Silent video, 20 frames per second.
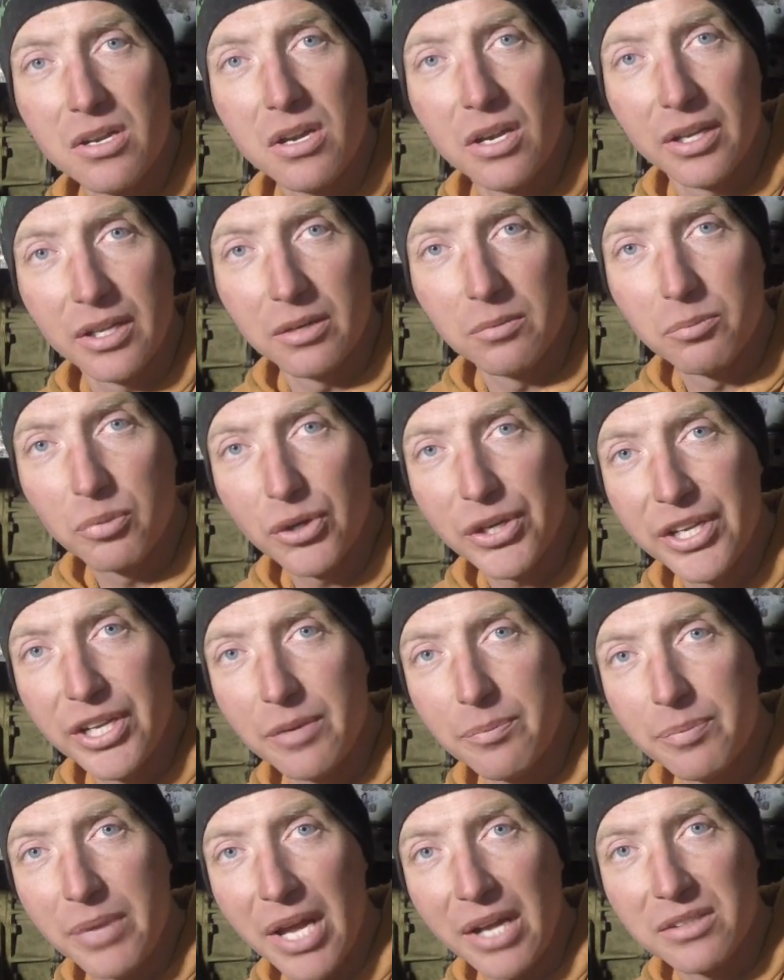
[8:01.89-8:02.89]
And I'm bringing it
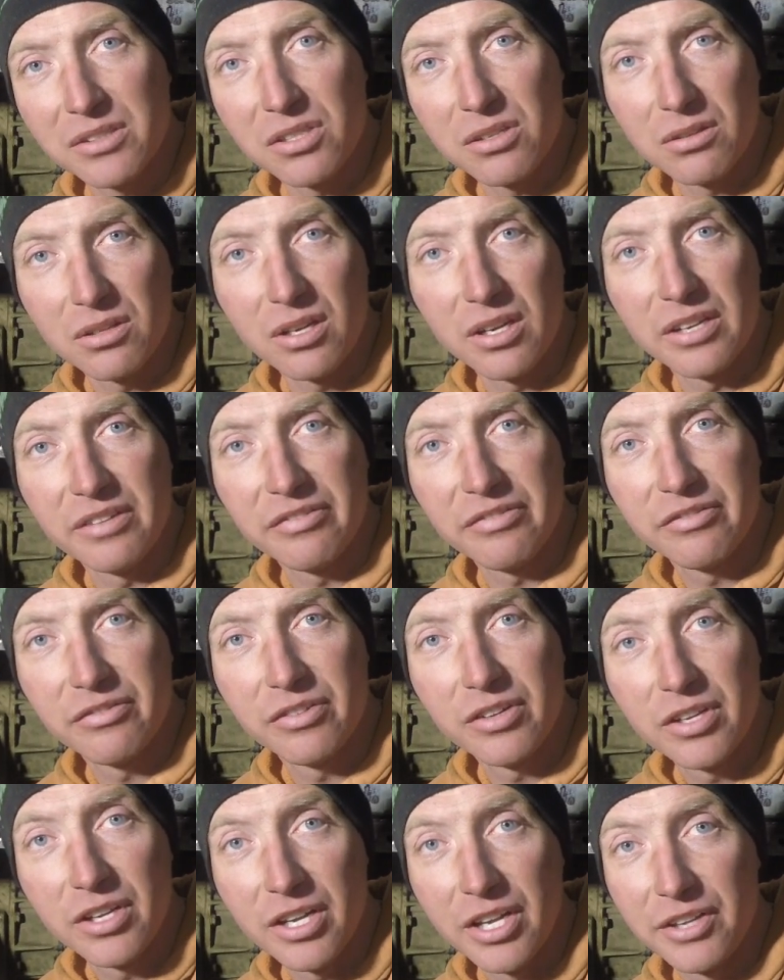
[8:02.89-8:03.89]
back to life.
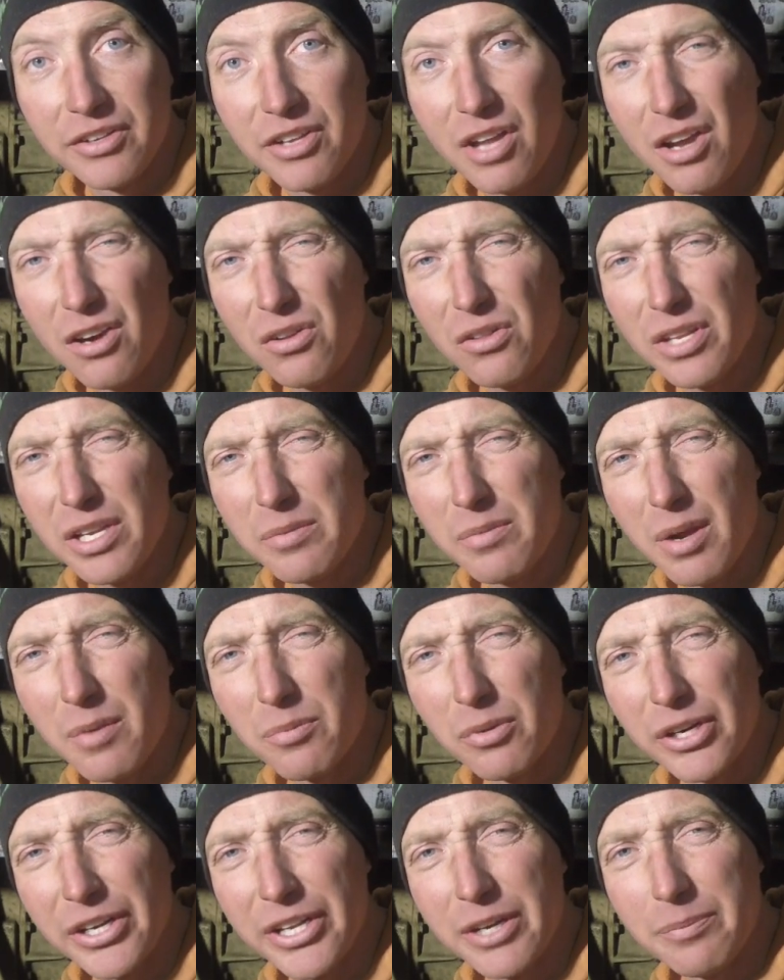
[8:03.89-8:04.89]
And not only am I
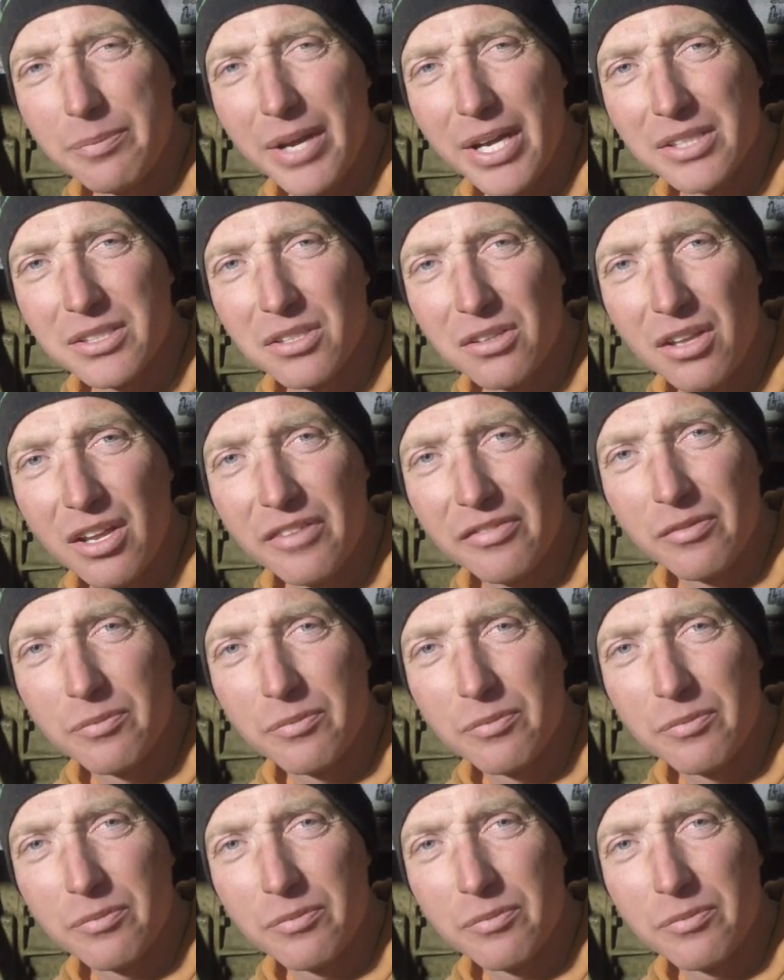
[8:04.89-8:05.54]
bringing it back to life,